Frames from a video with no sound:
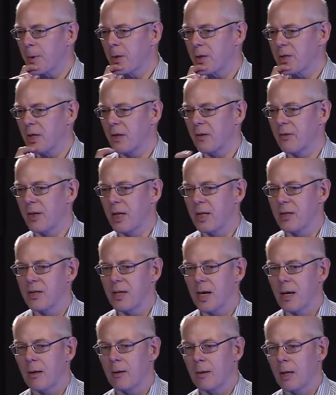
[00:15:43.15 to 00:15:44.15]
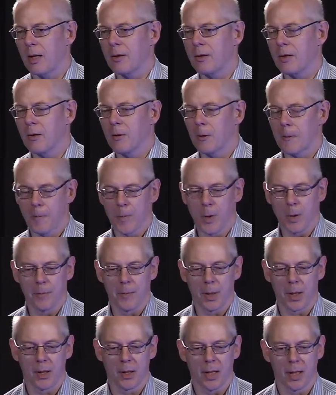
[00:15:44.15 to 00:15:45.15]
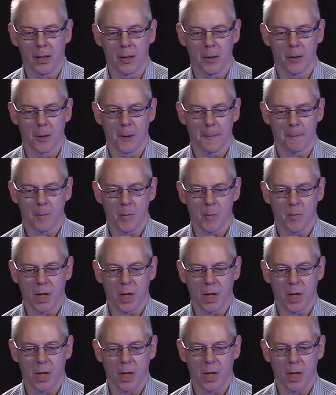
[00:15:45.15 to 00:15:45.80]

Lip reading: pushing things out and you're building your